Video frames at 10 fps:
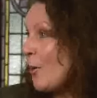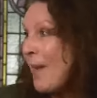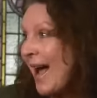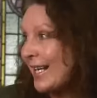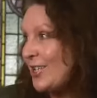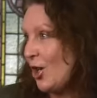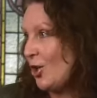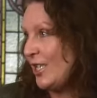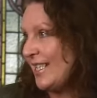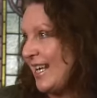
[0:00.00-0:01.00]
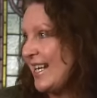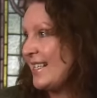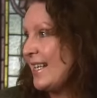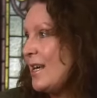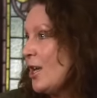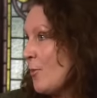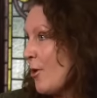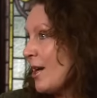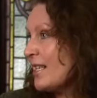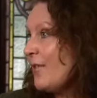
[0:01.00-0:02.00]
on package holidays. The
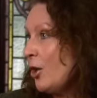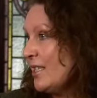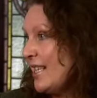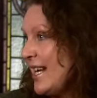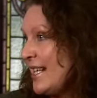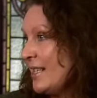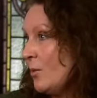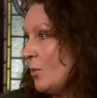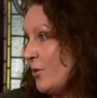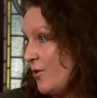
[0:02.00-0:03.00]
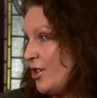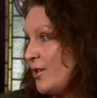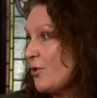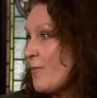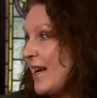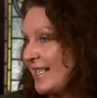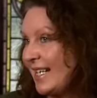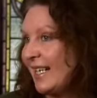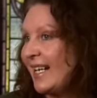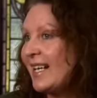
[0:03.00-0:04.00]
price of holidays was reduced
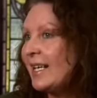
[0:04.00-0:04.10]
dramatically.